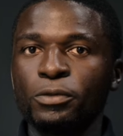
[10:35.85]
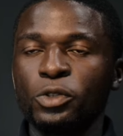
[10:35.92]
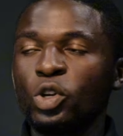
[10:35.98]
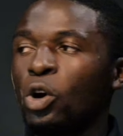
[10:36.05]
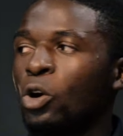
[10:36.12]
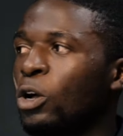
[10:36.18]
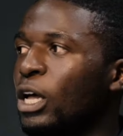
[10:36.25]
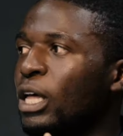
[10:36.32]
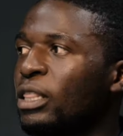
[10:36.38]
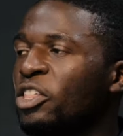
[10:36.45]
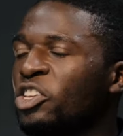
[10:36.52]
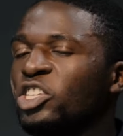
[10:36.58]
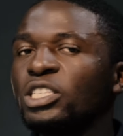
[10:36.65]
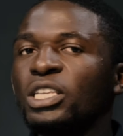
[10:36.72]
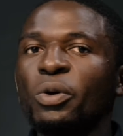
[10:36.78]
So
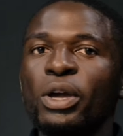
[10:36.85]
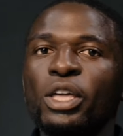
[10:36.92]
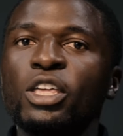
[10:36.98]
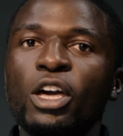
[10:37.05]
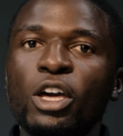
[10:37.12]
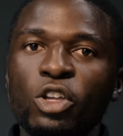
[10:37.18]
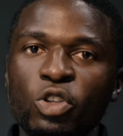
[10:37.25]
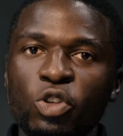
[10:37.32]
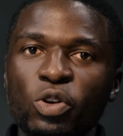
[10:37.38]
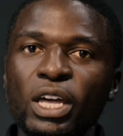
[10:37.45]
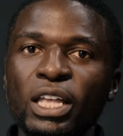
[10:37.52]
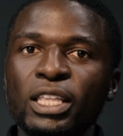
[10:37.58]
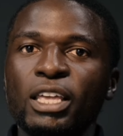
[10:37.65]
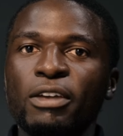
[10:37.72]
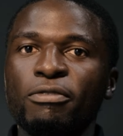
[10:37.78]
this is the way you
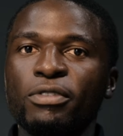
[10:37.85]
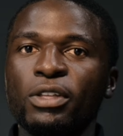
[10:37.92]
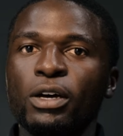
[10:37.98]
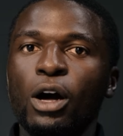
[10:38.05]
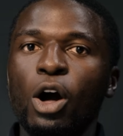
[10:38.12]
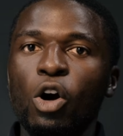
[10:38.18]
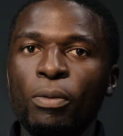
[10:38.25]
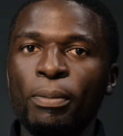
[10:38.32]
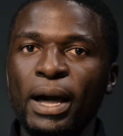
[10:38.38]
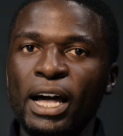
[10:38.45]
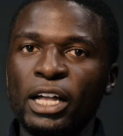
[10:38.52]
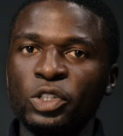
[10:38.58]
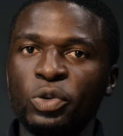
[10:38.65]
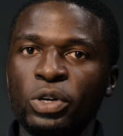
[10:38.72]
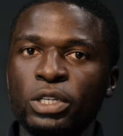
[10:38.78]
can give the home
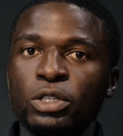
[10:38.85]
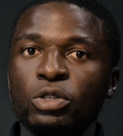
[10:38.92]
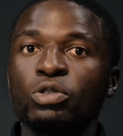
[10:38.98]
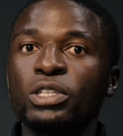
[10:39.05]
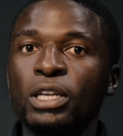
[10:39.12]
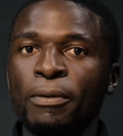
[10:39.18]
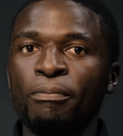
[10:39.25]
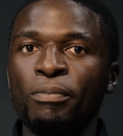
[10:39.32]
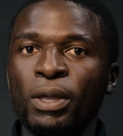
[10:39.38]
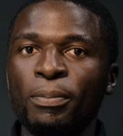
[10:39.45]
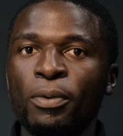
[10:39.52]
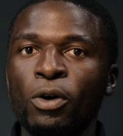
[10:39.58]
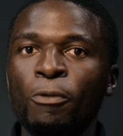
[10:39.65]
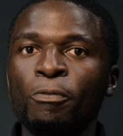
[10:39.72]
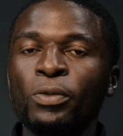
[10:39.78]
address to some
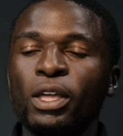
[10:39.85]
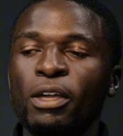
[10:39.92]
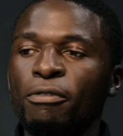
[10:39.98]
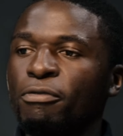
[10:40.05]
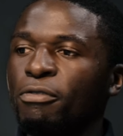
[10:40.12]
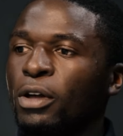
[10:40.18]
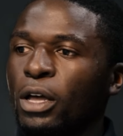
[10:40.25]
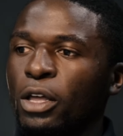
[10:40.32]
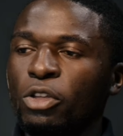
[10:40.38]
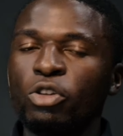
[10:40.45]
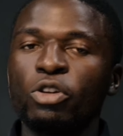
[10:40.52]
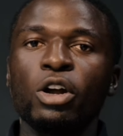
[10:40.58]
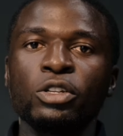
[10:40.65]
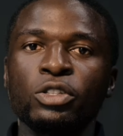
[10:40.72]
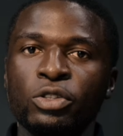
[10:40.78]
people if
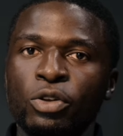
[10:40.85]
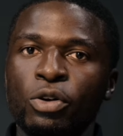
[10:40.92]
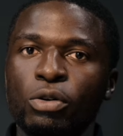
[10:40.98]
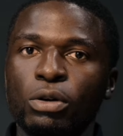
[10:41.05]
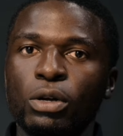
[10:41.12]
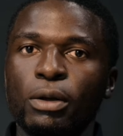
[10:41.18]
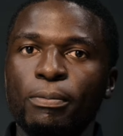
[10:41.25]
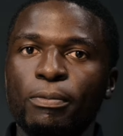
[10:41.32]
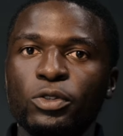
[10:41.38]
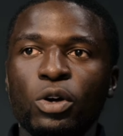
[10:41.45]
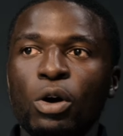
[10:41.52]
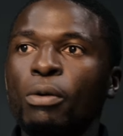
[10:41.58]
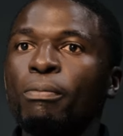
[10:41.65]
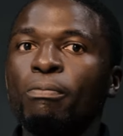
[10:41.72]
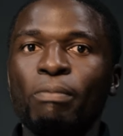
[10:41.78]
you don't know.
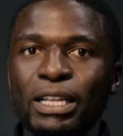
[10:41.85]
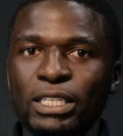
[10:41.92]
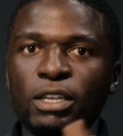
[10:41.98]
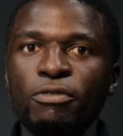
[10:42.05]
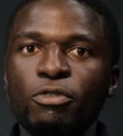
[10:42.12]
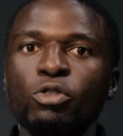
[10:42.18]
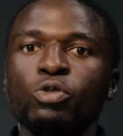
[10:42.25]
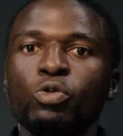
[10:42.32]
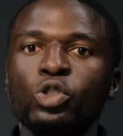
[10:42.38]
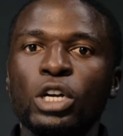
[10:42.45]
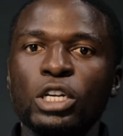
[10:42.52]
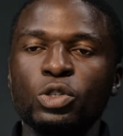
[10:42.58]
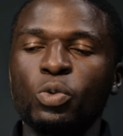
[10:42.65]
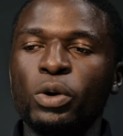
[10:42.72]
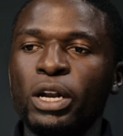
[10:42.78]
So, but if you
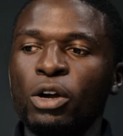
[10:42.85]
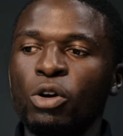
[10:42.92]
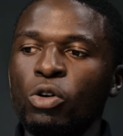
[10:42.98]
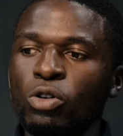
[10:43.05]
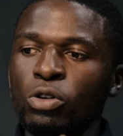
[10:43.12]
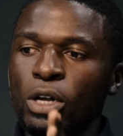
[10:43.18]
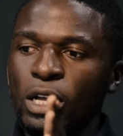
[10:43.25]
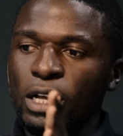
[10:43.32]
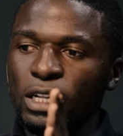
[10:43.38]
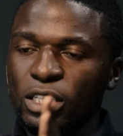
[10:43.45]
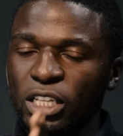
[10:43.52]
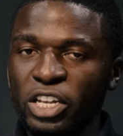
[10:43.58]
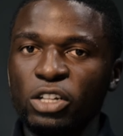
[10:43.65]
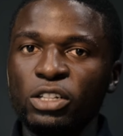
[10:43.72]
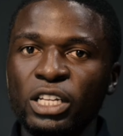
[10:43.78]
just want to go
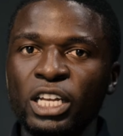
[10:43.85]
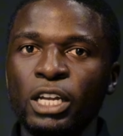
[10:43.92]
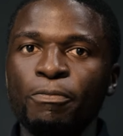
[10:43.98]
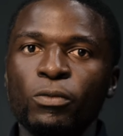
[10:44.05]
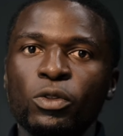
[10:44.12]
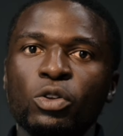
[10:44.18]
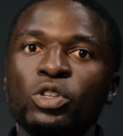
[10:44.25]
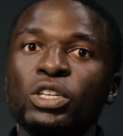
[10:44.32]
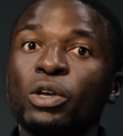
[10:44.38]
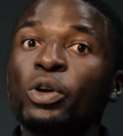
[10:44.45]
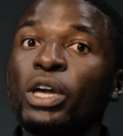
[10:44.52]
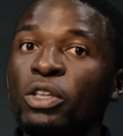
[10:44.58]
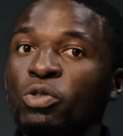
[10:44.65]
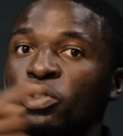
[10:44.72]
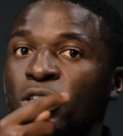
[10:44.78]
clearly, you
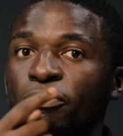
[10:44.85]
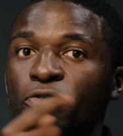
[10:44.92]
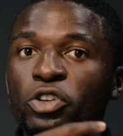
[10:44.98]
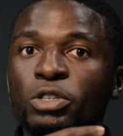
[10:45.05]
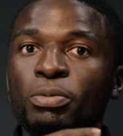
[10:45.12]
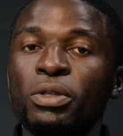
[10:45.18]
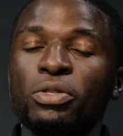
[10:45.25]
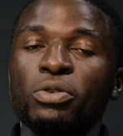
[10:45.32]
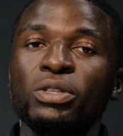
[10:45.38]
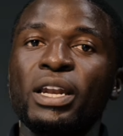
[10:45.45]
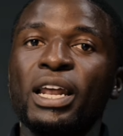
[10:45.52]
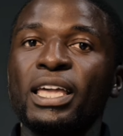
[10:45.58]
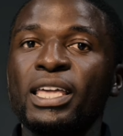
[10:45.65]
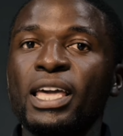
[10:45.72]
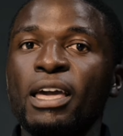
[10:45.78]
can use the first method that
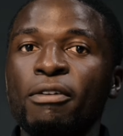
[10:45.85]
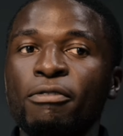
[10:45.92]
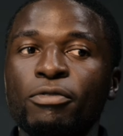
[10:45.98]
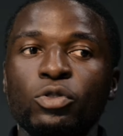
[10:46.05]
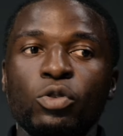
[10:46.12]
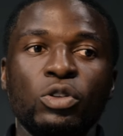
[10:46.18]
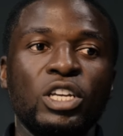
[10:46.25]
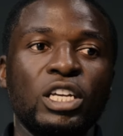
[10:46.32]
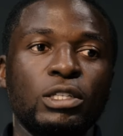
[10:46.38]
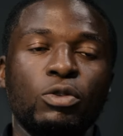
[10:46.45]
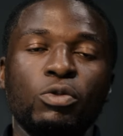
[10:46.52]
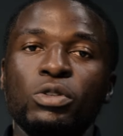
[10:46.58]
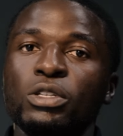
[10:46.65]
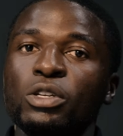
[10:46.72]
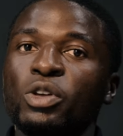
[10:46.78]
I gave. So
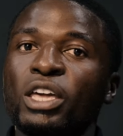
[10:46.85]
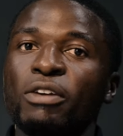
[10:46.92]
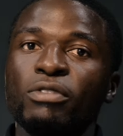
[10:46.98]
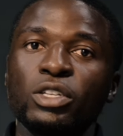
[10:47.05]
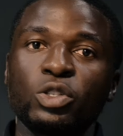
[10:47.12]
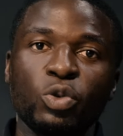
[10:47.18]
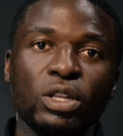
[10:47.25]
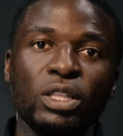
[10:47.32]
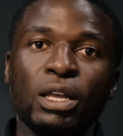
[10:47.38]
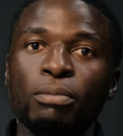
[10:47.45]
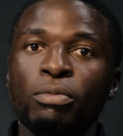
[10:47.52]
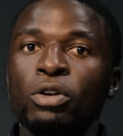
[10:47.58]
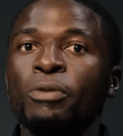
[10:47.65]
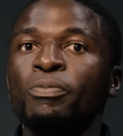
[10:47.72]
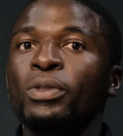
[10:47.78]
you give the street
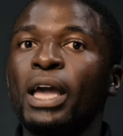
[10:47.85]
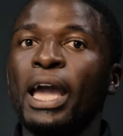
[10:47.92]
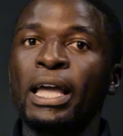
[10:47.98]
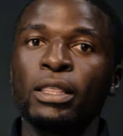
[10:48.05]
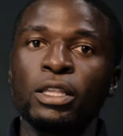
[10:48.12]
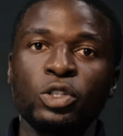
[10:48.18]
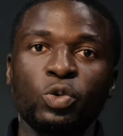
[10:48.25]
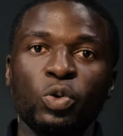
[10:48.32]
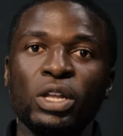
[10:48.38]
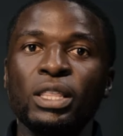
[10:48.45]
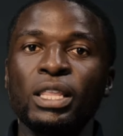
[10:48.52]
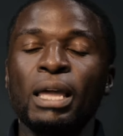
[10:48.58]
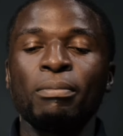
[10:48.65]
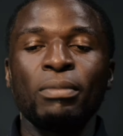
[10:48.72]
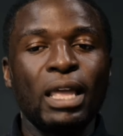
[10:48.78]
number and the street
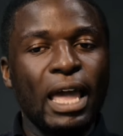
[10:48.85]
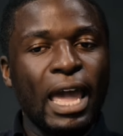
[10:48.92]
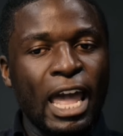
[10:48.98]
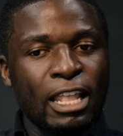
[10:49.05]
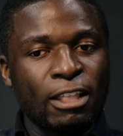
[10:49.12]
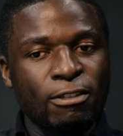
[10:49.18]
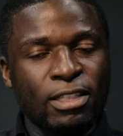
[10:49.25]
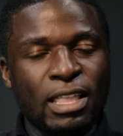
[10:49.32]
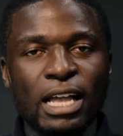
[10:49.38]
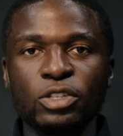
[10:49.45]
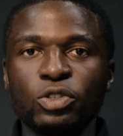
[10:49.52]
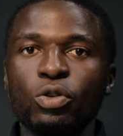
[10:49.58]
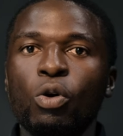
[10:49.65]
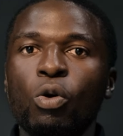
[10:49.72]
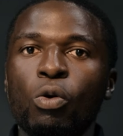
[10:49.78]
name, and
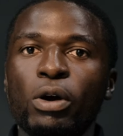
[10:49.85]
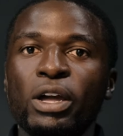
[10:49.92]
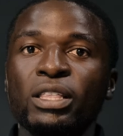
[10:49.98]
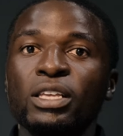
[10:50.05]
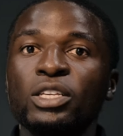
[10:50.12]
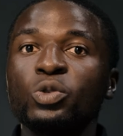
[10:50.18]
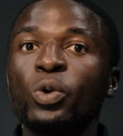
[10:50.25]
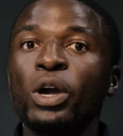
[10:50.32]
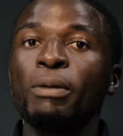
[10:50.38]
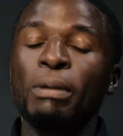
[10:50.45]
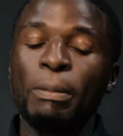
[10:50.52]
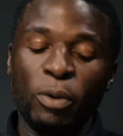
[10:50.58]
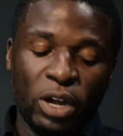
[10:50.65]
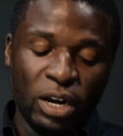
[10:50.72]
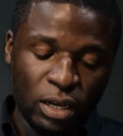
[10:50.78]
that's all. In this way,
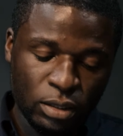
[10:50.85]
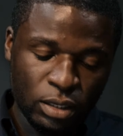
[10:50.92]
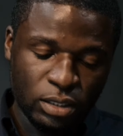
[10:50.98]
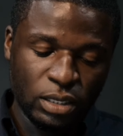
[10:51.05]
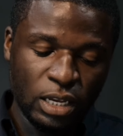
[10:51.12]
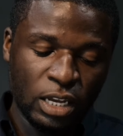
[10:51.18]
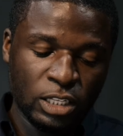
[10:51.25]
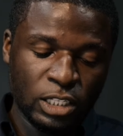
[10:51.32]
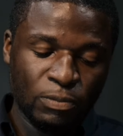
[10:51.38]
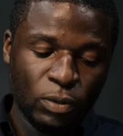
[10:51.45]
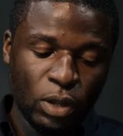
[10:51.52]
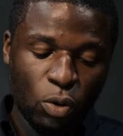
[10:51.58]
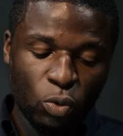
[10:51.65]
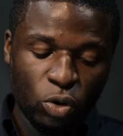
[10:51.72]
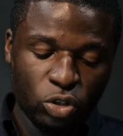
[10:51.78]
people can understand
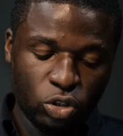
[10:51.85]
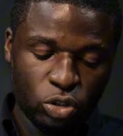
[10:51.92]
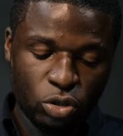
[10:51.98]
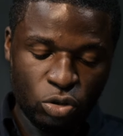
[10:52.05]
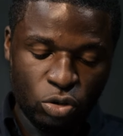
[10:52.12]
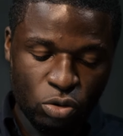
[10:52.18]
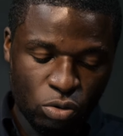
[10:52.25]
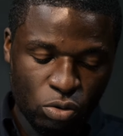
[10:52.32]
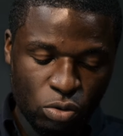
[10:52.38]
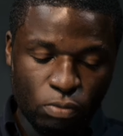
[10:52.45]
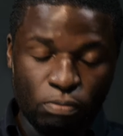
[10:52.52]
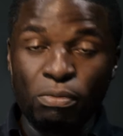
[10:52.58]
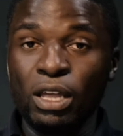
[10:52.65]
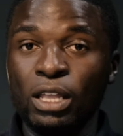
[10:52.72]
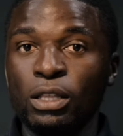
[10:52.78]
what you
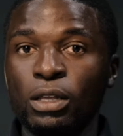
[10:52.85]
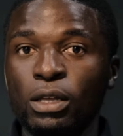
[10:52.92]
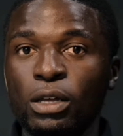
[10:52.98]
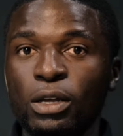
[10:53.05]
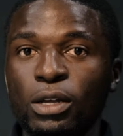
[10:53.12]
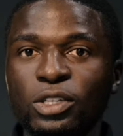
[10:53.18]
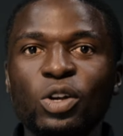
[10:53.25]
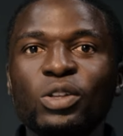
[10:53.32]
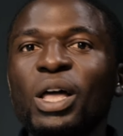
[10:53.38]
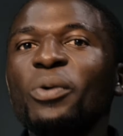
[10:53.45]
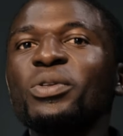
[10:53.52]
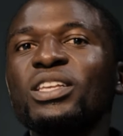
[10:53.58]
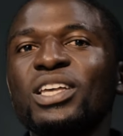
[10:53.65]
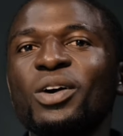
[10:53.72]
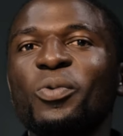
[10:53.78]
mean. So now
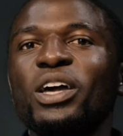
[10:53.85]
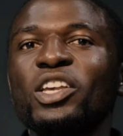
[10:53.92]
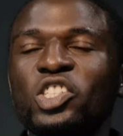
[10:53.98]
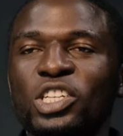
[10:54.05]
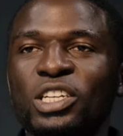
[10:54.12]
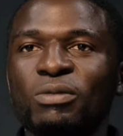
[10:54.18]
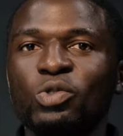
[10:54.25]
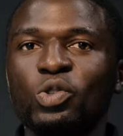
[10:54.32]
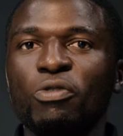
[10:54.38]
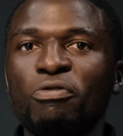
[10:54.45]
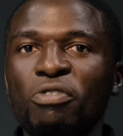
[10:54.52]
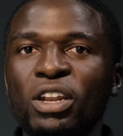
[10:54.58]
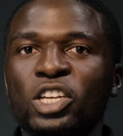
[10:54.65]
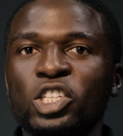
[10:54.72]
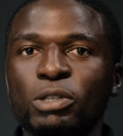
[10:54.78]
there's a question to
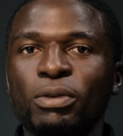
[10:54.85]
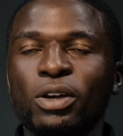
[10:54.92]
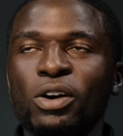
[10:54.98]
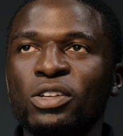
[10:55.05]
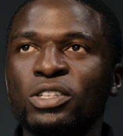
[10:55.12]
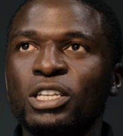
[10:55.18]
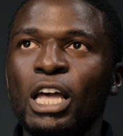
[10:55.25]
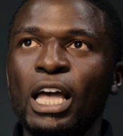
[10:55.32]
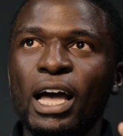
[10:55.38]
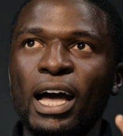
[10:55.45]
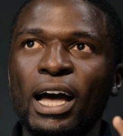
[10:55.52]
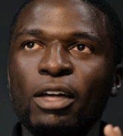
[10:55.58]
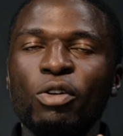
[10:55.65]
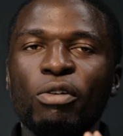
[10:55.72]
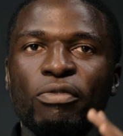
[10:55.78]
finish because
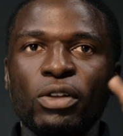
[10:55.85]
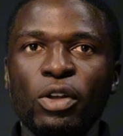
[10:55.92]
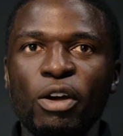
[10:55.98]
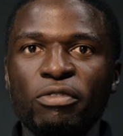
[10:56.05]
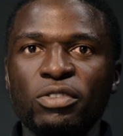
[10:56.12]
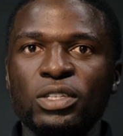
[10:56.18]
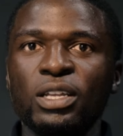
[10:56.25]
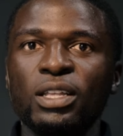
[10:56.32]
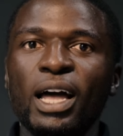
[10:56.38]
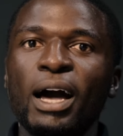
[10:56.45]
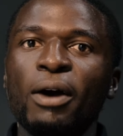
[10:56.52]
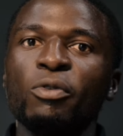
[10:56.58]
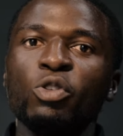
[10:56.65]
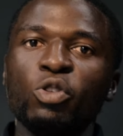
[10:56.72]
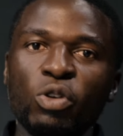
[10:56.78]
you have seen
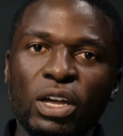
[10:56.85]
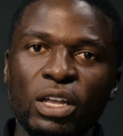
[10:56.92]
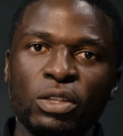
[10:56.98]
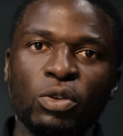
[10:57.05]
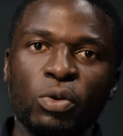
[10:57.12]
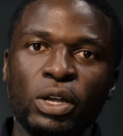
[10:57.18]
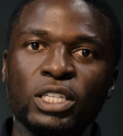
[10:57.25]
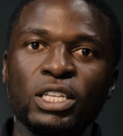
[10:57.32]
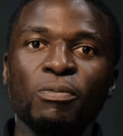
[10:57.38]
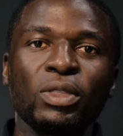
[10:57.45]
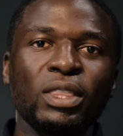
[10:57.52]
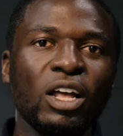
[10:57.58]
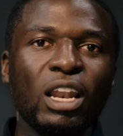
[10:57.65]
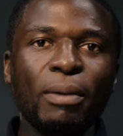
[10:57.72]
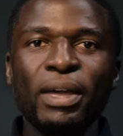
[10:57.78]
how you can do it.
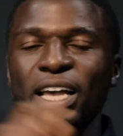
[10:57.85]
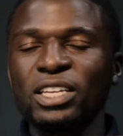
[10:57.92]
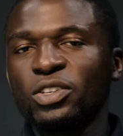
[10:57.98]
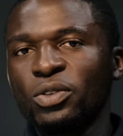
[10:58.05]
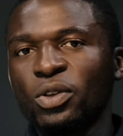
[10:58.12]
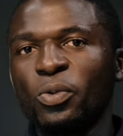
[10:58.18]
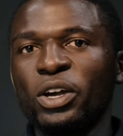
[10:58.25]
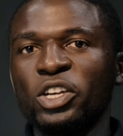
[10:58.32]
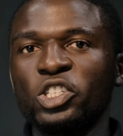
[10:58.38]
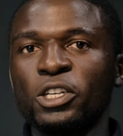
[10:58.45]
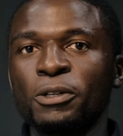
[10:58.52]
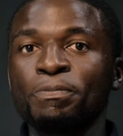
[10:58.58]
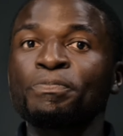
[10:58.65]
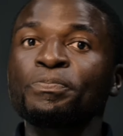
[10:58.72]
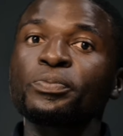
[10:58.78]
Now let me ask you the question.